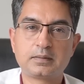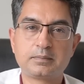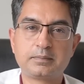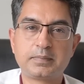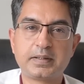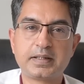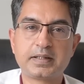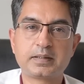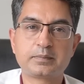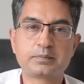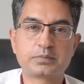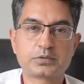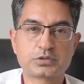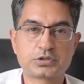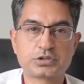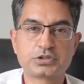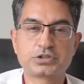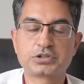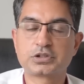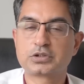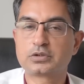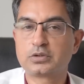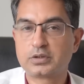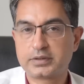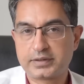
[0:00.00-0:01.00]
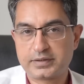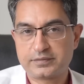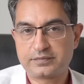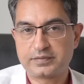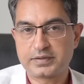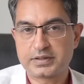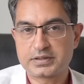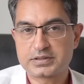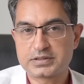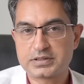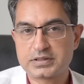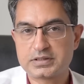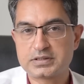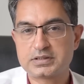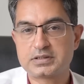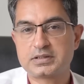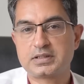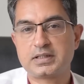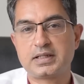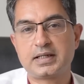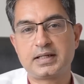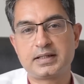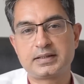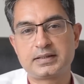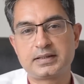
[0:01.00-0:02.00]
by a procedure called apheresis,
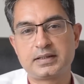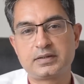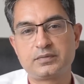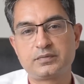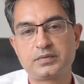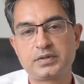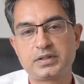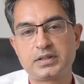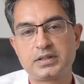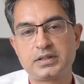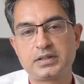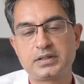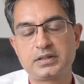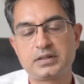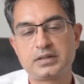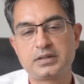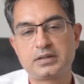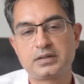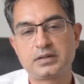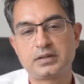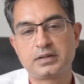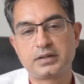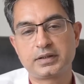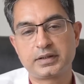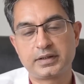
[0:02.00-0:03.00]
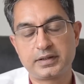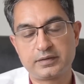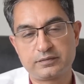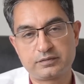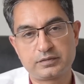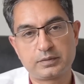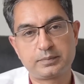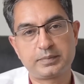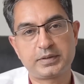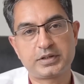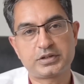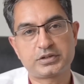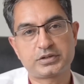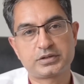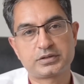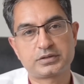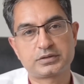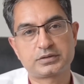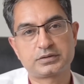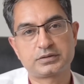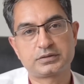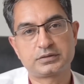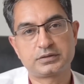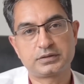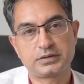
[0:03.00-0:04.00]
and then we give the
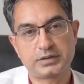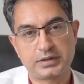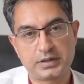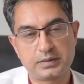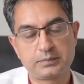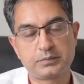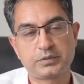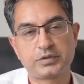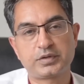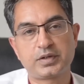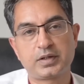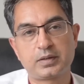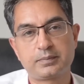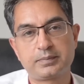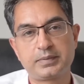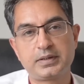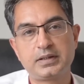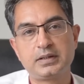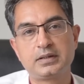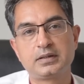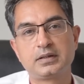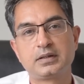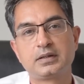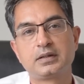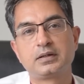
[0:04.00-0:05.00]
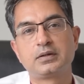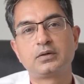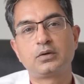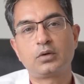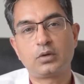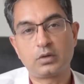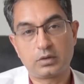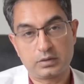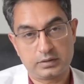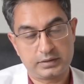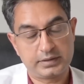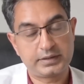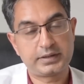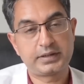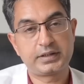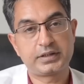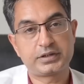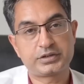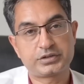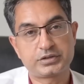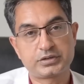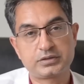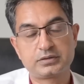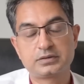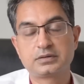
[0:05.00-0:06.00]
patient chemotherapy or
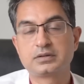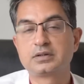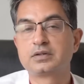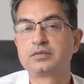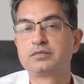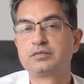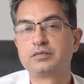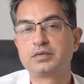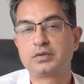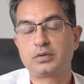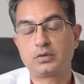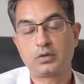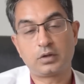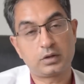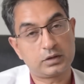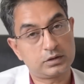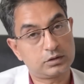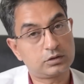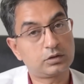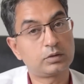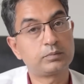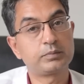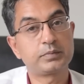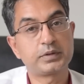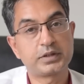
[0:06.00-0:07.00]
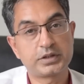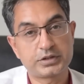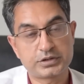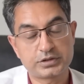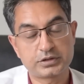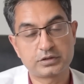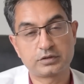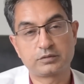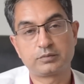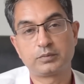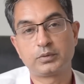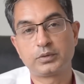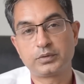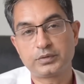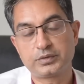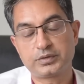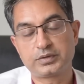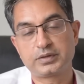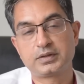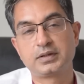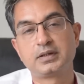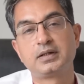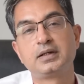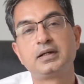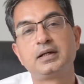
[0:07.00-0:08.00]
radiation or a combination of
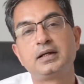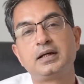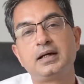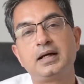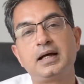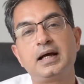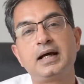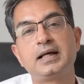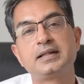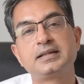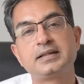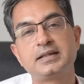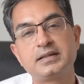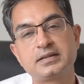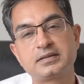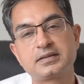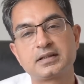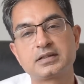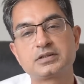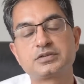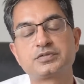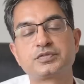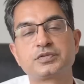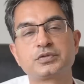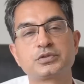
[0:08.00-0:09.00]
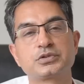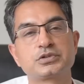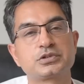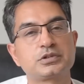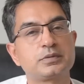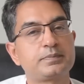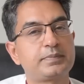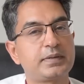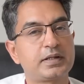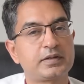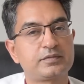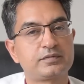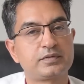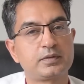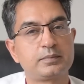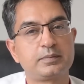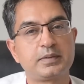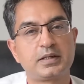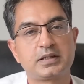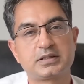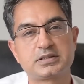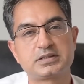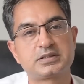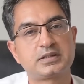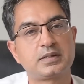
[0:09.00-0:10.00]
both, and then transfuse the peripheral
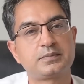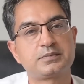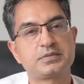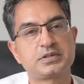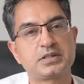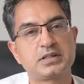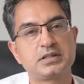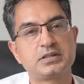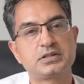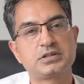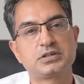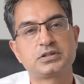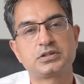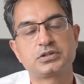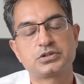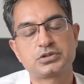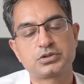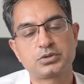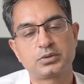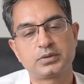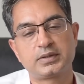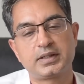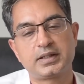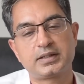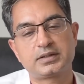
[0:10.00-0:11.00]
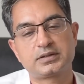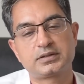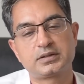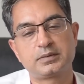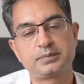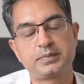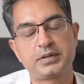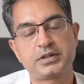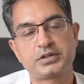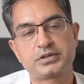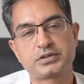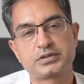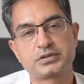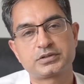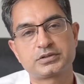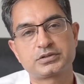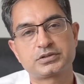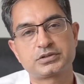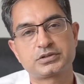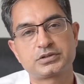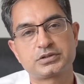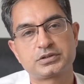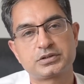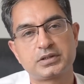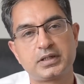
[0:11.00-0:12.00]
blood stem cells so that the
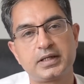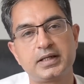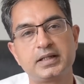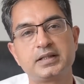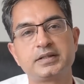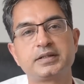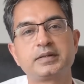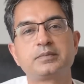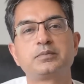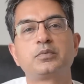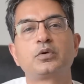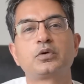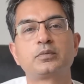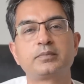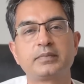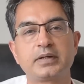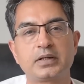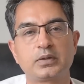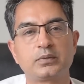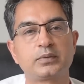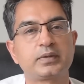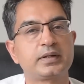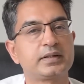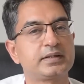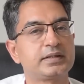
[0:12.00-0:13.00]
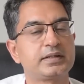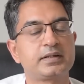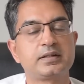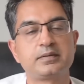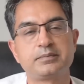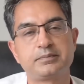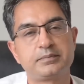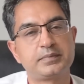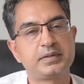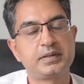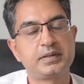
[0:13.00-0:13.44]
patient's healthy bone marrow can then